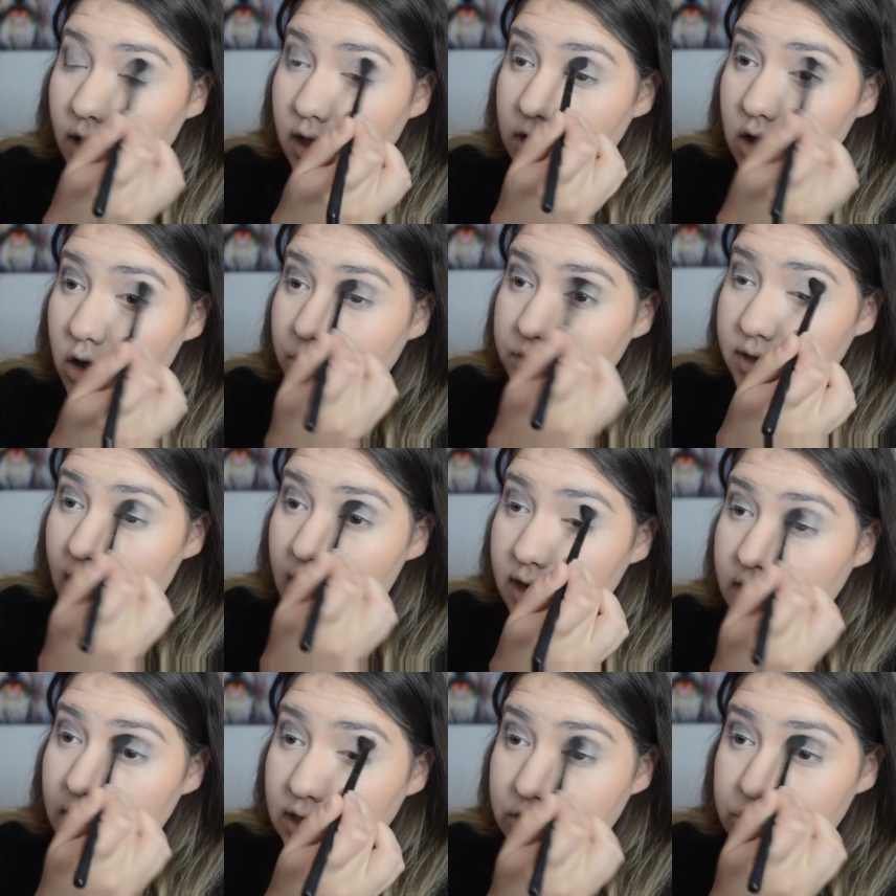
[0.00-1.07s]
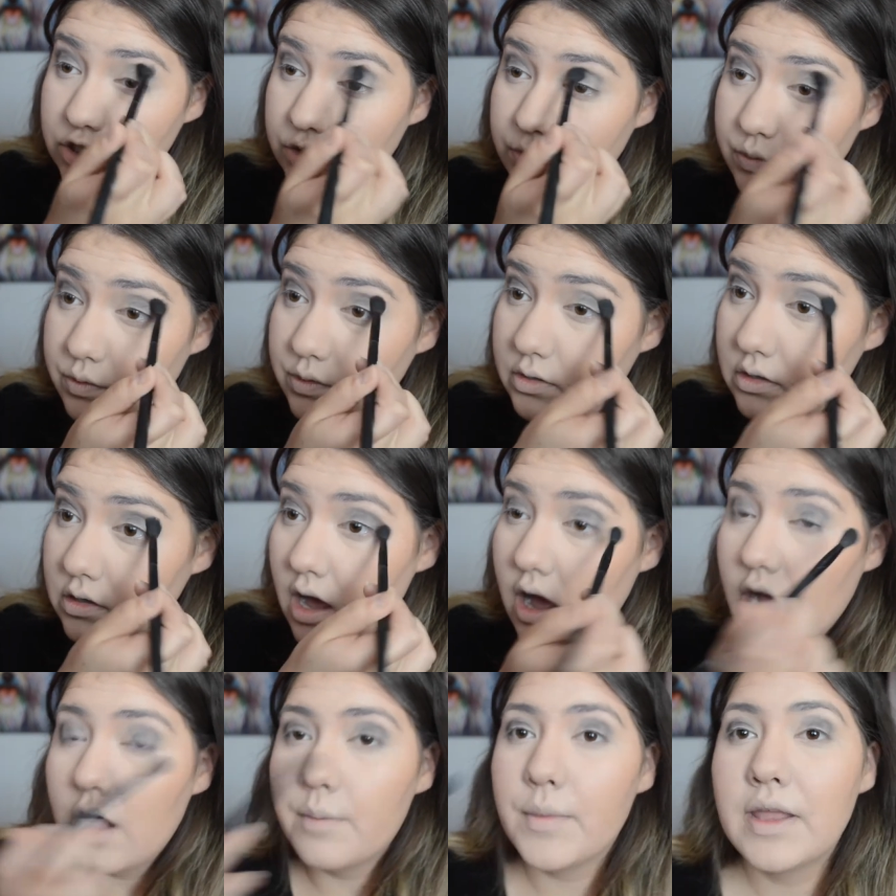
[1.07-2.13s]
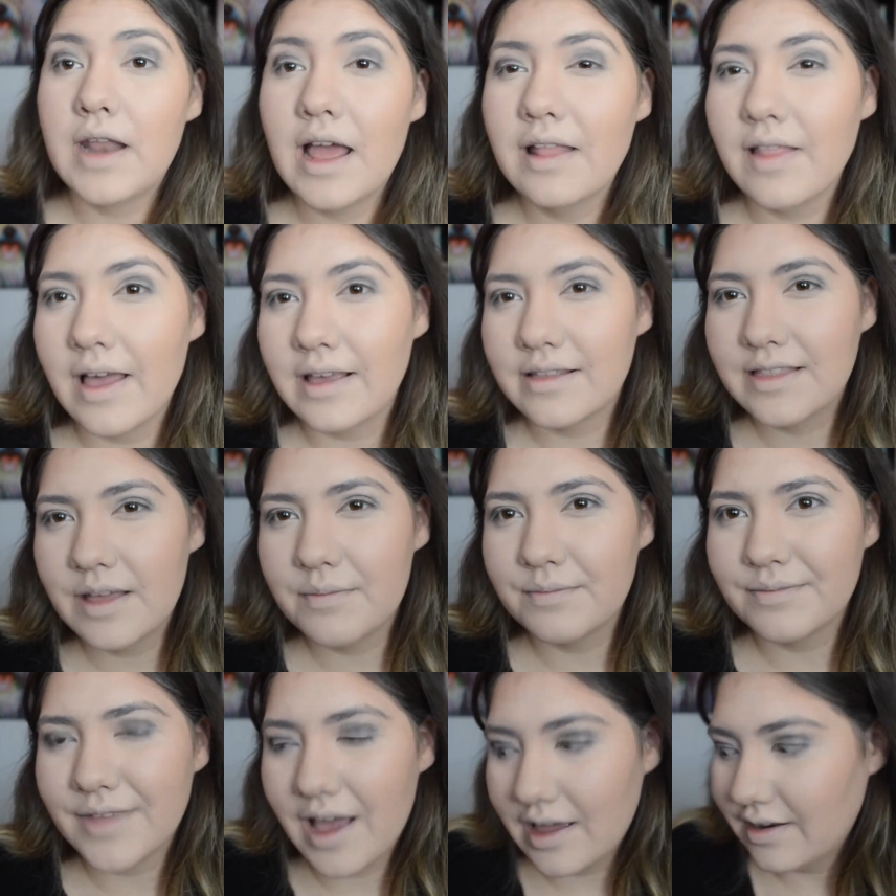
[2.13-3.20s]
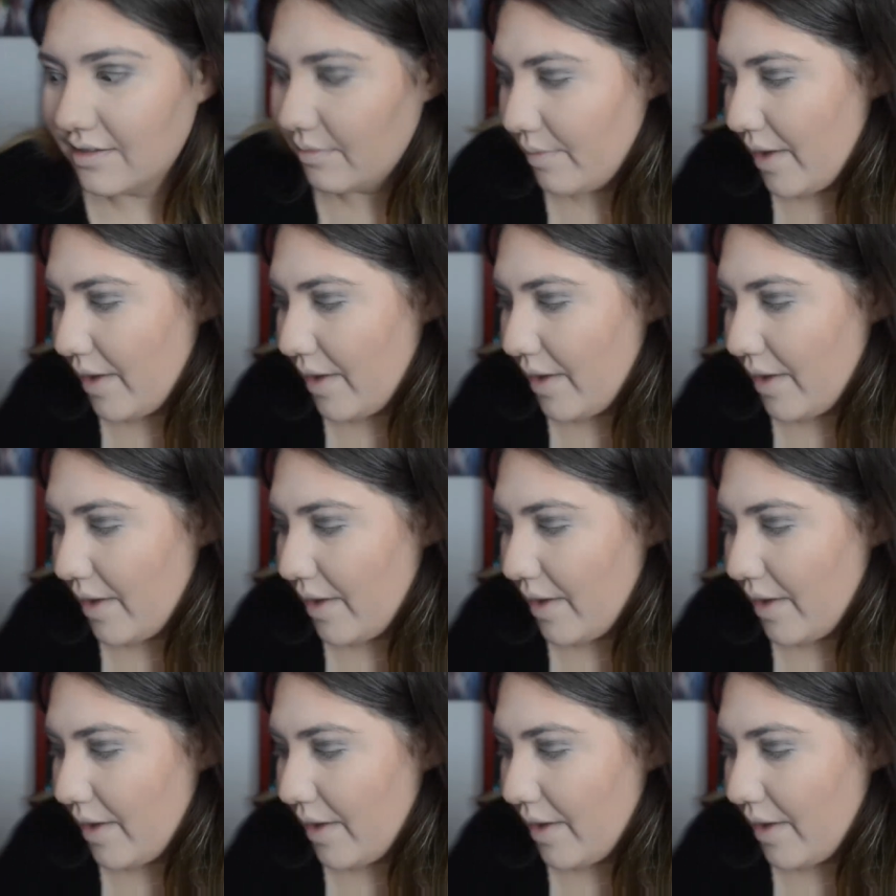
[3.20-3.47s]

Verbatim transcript: like Odette and Arjun, um and I like them kind of the